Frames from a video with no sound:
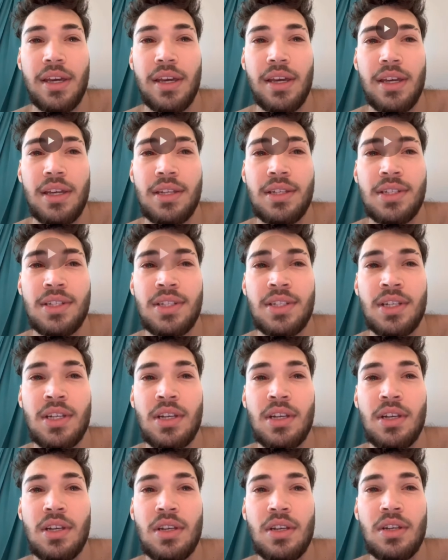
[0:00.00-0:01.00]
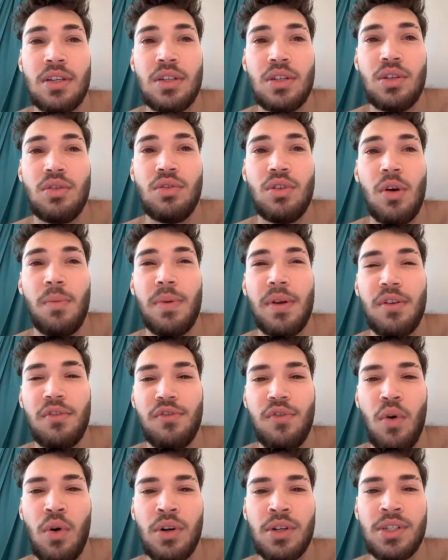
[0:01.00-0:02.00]
It's, you know, being some
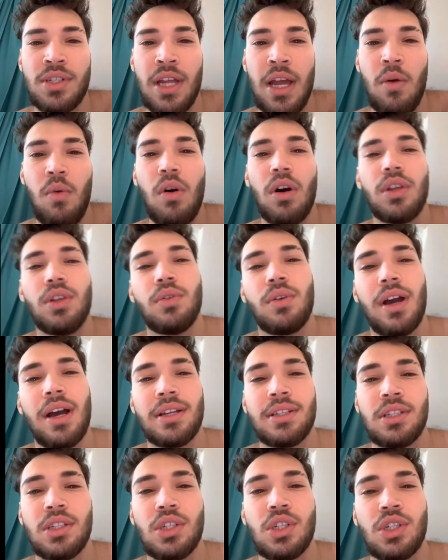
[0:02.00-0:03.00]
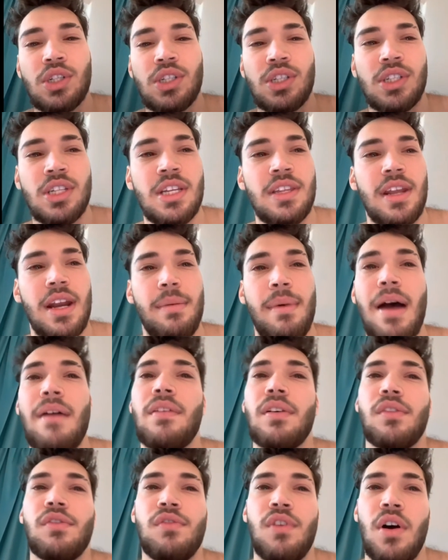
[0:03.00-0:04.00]
forced. Shit. I want you guys to just see that I'm
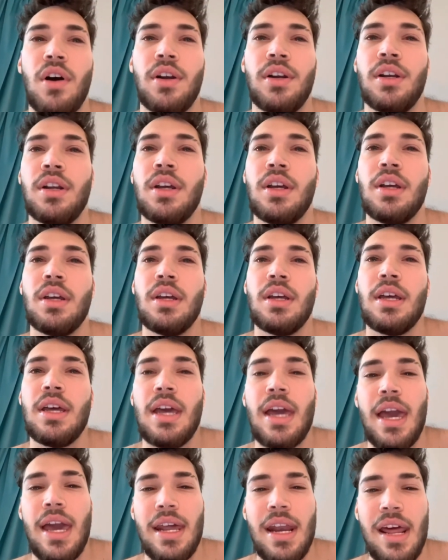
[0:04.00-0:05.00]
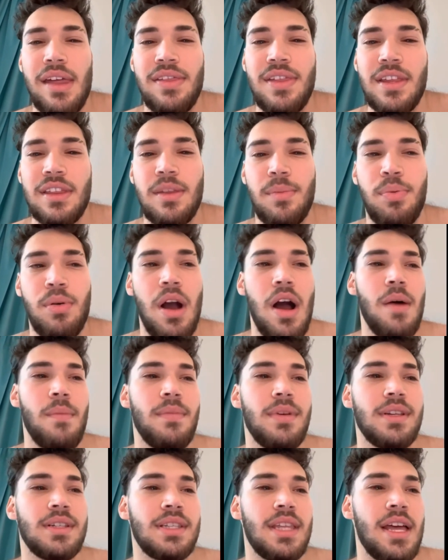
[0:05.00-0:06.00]
having fun But I think the problem
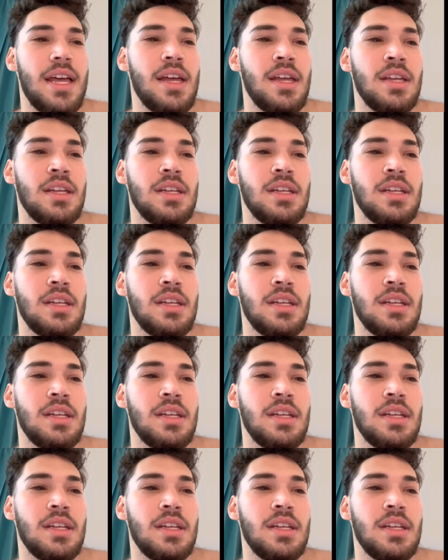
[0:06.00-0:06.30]
is that